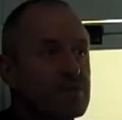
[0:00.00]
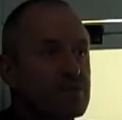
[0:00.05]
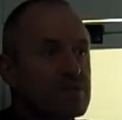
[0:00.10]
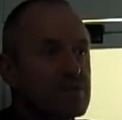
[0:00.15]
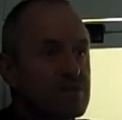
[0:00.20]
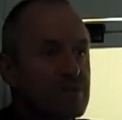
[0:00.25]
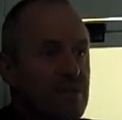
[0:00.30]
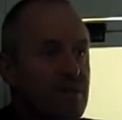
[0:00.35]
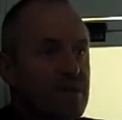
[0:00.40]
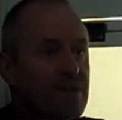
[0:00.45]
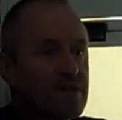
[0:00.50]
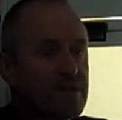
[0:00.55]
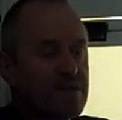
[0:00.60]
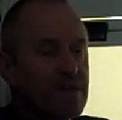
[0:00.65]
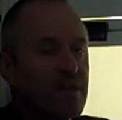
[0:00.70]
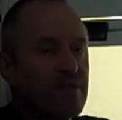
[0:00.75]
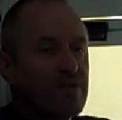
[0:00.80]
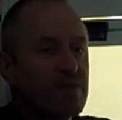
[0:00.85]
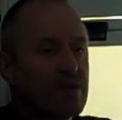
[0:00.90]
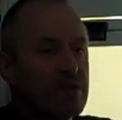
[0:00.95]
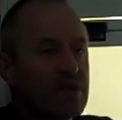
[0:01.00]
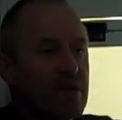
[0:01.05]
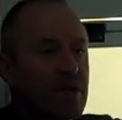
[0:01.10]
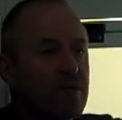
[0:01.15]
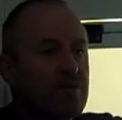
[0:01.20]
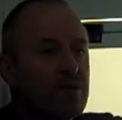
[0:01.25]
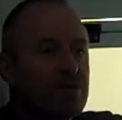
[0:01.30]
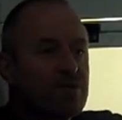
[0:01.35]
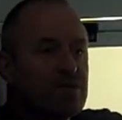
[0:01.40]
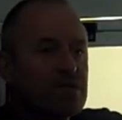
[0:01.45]
So now
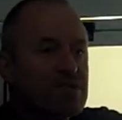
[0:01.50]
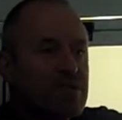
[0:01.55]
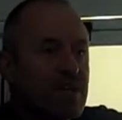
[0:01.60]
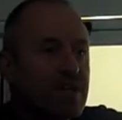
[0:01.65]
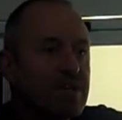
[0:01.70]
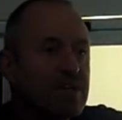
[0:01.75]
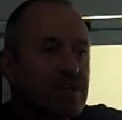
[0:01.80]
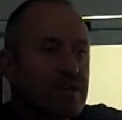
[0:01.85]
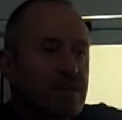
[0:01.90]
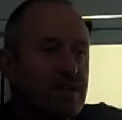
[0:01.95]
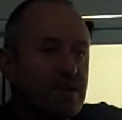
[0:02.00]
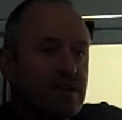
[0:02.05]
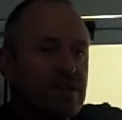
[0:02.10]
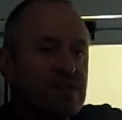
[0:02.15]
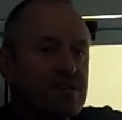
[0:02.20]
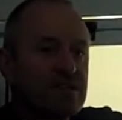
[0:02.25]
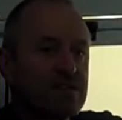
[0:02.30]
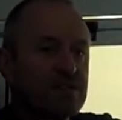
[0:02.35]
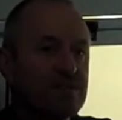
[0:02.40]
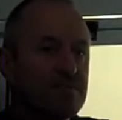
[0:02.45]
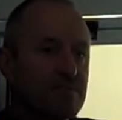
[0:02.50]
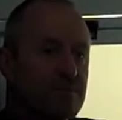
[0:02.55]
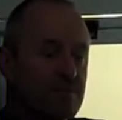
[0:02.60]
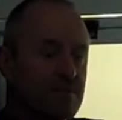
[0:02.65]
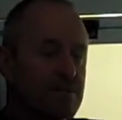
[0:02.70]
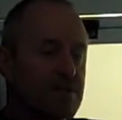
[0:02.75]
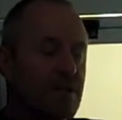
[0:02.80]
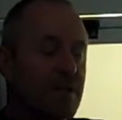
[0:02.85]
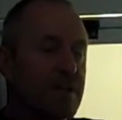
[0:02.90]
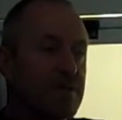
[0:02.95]
we understand at least
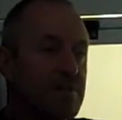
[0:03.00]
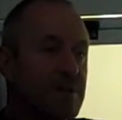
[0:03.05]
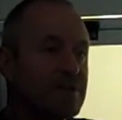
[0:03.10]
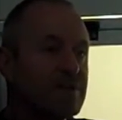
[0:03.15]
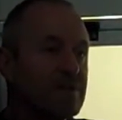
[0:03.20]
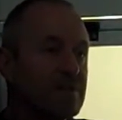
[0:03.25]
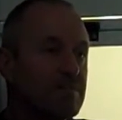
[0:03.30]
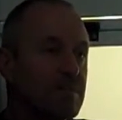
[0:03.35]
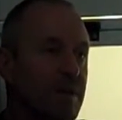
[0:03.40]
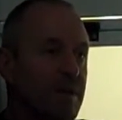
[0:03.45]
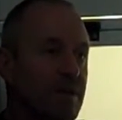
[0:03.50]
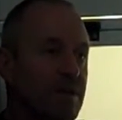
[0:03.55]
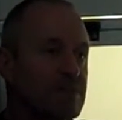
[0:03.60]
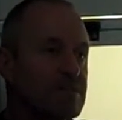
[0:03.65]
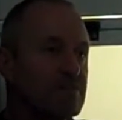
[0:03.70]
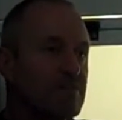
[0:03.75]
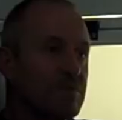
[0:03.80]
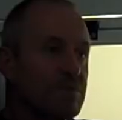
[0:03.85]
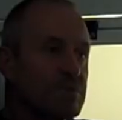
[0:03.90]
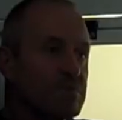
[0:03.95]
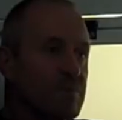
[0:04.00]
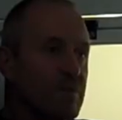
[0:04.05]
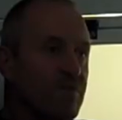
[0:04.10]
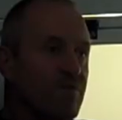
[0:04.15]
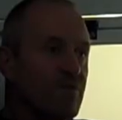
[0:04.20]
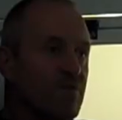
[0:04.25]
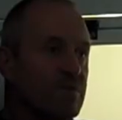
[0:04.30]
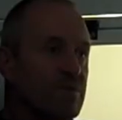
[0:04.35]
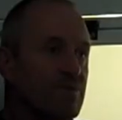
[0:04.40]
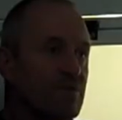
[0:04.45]
slightly better the mechanism by which
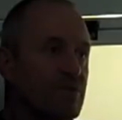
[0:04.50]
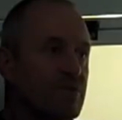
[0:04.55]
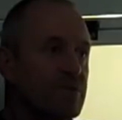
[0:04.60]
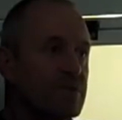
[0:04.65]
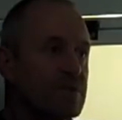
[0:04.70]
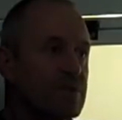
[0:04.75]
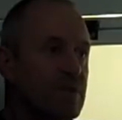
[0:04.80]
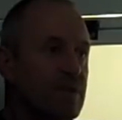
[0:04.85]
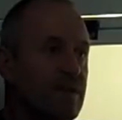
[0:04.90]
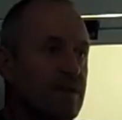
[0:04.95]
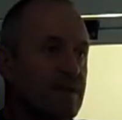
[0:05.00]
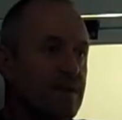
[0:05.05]
metformin works.